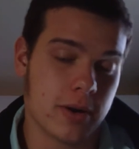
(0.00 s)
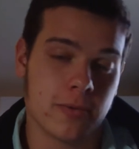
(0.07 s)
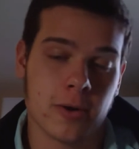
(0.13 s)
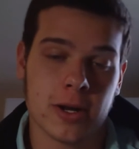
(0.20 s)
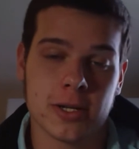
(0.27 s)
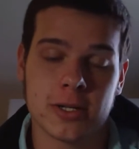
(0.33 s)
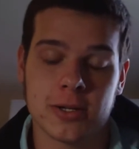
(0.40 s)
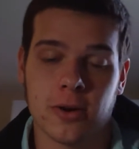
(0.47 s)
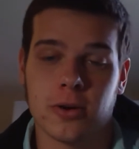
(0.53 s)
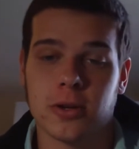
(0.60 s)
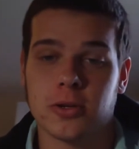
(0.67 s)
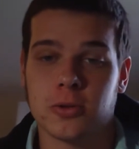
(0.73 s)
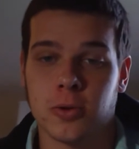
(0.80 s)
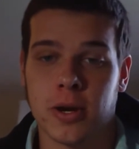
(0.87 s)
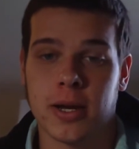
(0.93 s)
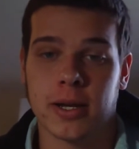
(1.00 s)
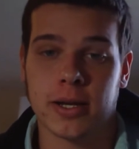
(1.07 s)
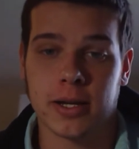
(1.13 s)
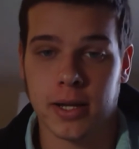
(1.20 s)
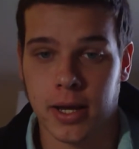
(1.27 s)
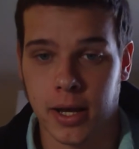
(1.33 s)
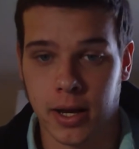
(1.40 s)
whenever I started
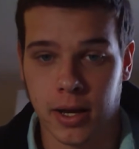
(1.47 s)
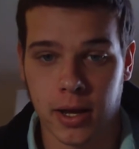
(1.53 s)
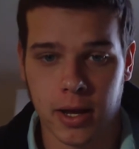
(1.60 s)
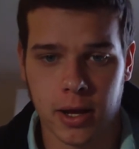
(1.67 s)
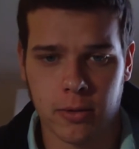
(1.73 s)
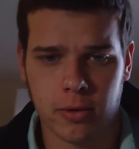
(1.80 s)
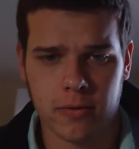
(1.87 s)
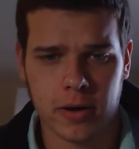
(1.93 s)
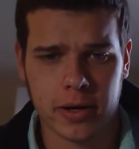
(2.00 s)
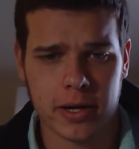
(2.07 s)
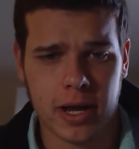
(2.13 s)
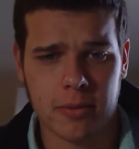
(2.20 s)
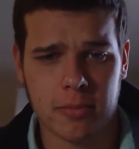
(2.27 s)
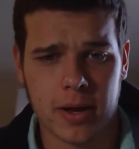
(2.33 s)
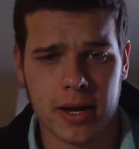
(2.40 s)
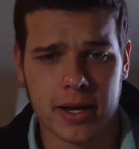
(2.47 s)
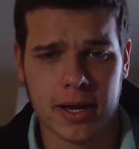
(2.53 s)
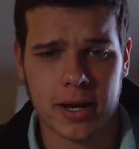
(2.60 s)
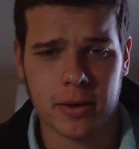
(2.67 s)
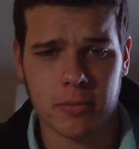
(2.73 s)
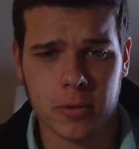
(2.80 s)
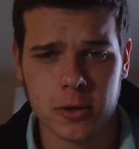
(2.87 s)
training again, whenever I came
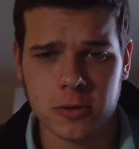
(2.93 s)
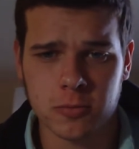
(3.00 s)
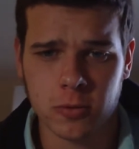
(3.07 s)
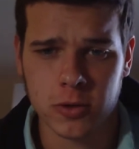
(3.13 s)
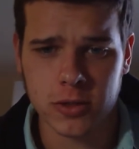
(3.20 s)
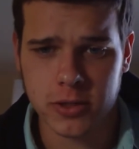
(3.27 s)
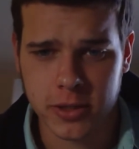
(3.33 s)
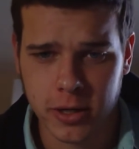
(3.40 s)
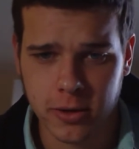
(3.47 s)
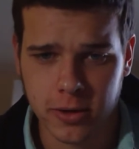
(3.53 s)
back at it much more